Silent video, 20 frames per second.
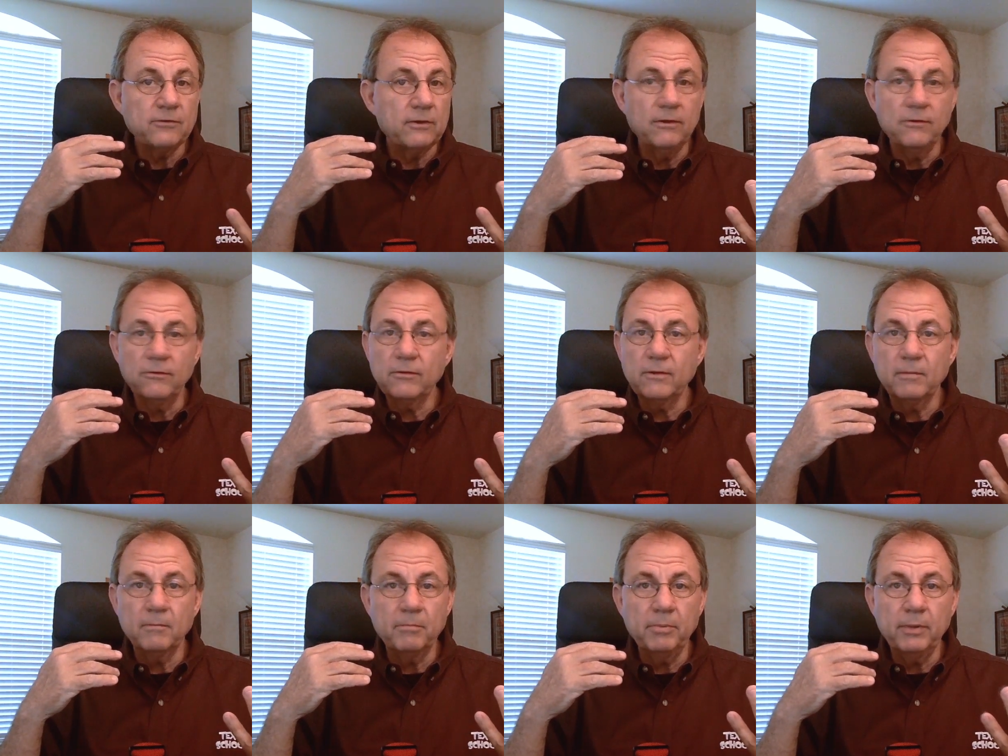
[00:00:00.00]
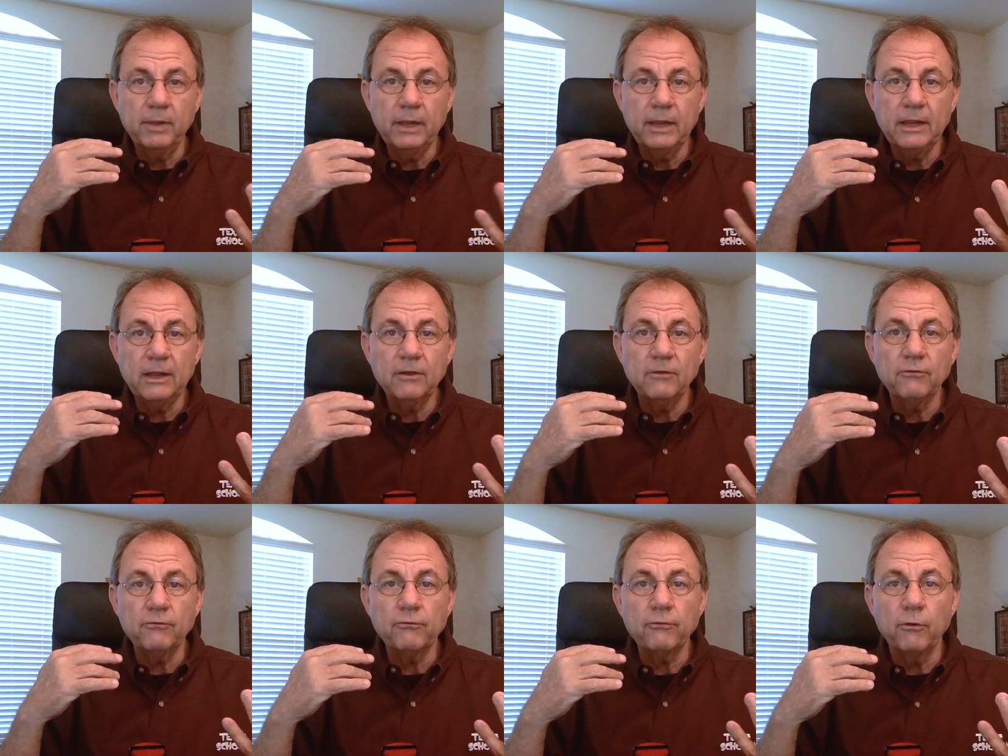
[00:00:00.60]
is completely
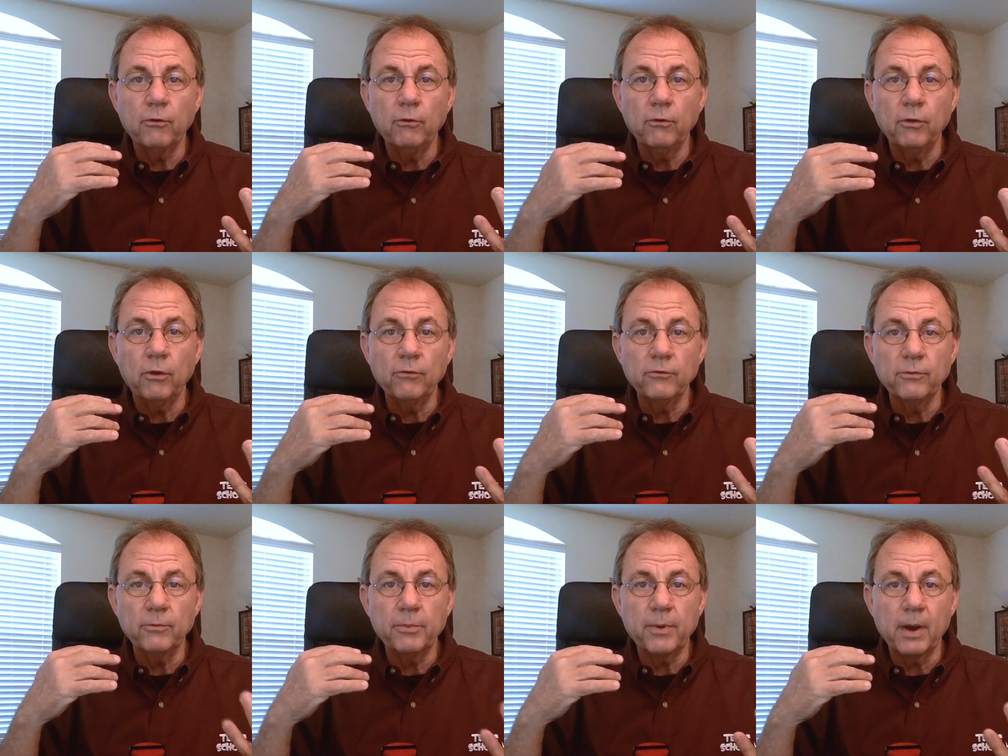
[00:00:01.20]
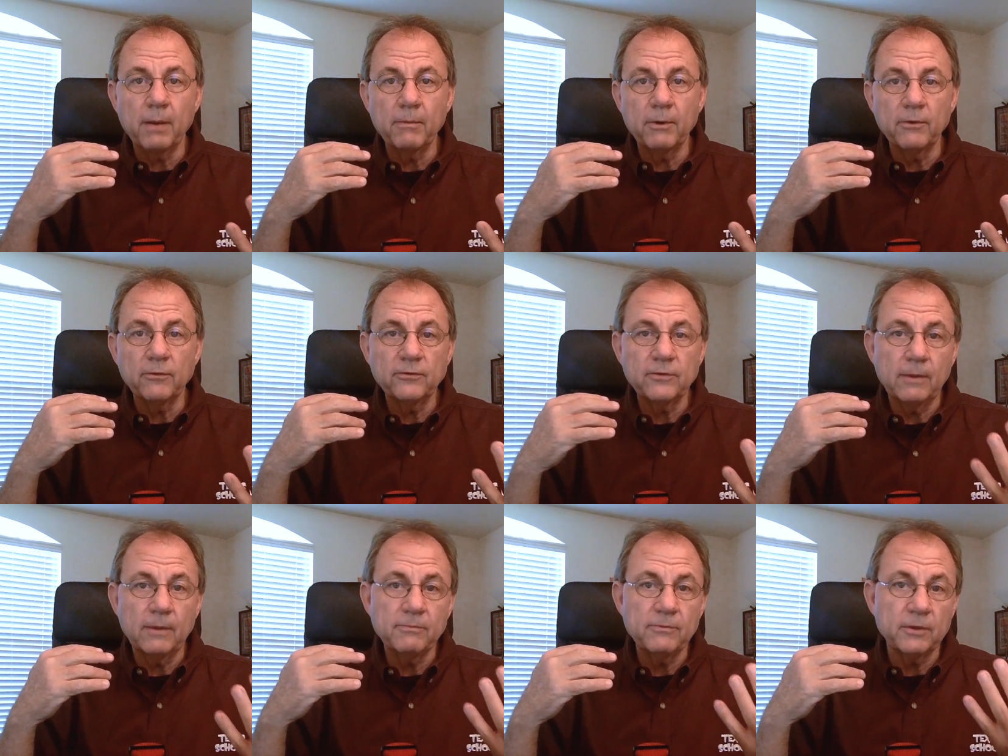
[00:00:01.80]
controlled on your primary
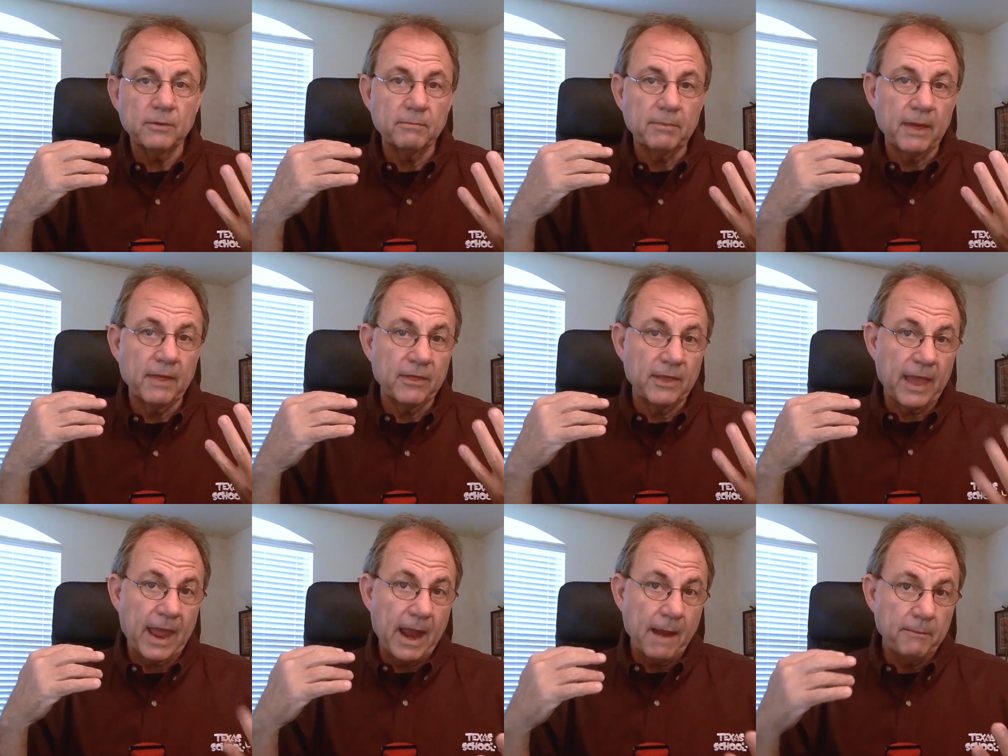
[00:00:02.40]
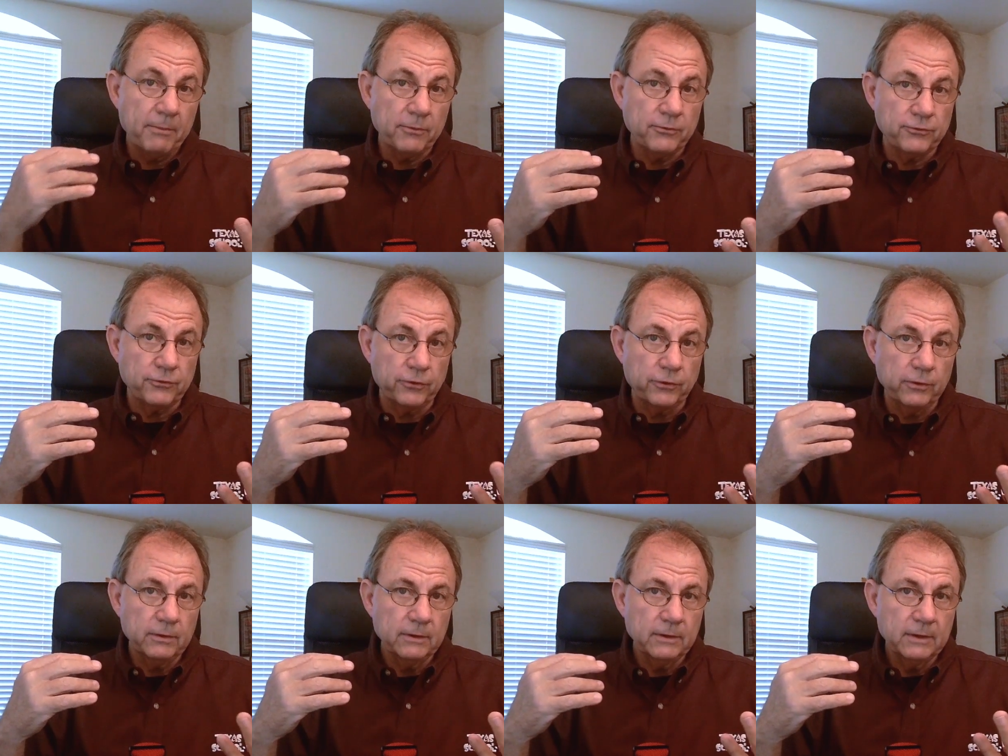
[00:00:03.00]
subject by the
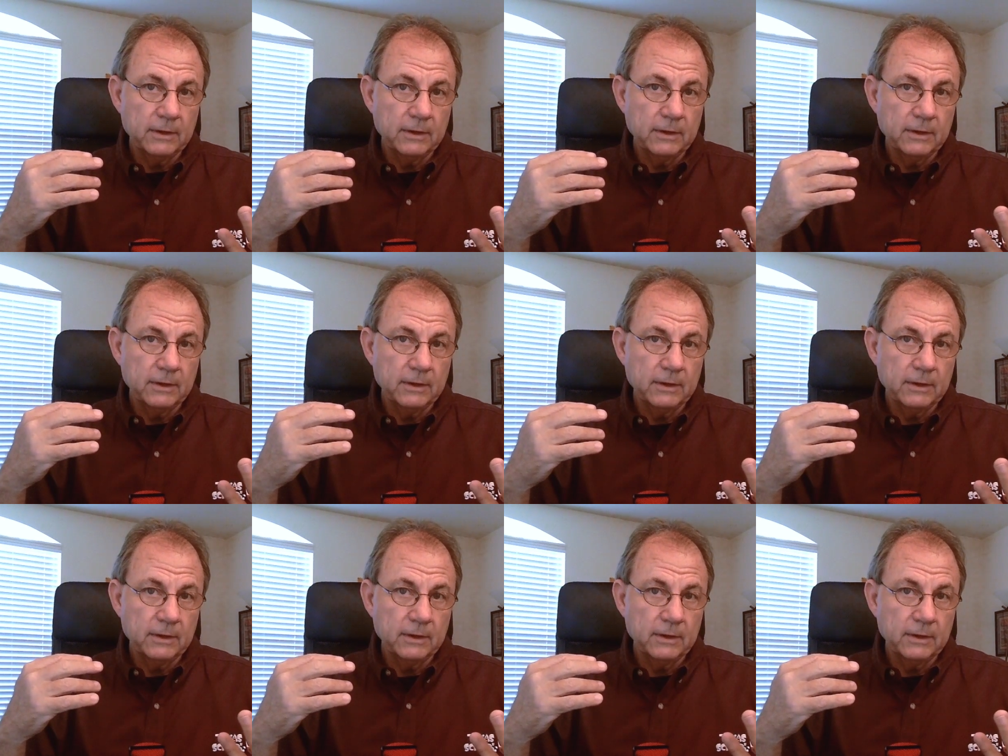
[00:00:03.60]
aperture